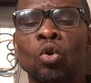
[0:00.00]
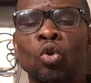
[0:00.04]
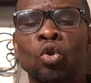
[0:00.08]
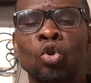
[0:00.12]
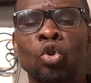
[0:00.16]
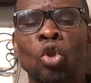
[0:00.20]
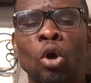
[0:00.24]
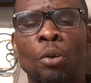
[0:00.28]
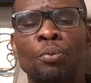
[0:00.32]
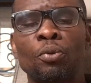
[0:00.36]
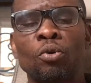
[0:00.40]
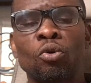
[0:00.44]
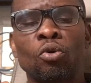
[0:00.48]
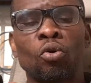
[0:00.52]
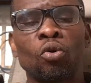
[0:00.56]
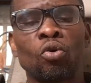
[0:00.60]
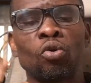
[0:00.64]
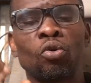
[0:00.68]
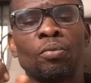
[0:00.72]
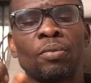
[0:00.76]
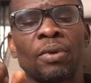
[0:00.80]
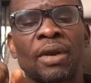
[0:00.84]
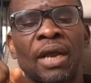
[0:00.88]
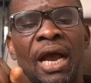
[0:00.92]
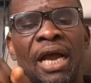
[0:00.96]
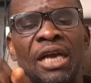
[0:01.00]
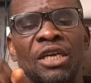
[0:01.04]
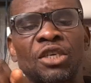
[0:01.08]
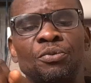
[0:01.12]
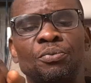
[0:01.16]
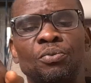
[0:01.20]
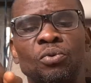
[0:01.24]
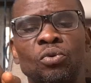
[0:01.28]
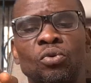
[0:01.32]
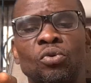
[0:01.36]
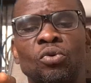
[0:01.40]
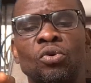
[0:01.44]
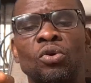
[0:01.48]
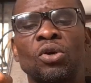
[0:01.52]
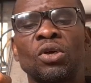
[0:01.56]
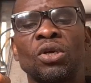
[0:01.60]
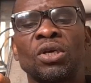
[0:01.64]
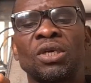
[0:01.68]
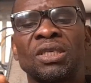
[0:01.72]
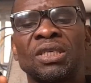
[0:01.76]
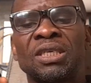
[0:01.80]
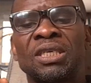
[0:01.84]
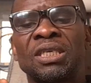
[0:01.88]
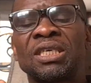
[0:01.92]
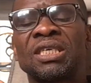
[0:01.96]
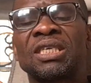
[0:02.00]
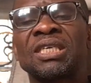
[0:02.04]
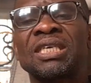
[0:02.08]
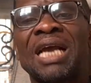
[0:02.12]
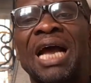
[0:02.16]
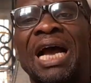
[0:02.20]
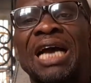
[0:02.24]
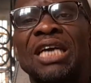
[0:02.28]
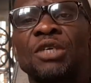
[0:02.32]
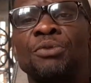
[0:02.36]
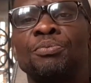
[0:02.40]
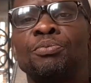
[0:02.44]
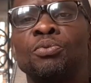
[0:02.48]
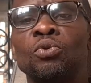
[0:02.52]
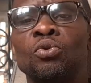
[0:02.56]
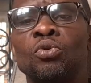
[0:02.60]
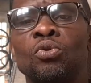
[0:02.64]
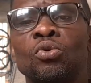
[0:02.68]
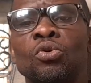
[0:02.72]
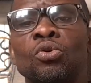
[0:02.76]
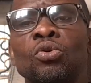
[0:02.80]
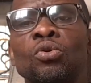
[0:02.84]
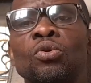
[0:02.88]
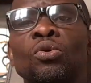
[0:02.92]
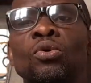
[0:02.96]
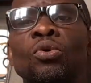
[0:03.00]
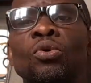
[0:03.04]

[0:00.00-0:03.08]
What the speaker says: Double column cash book. This cash book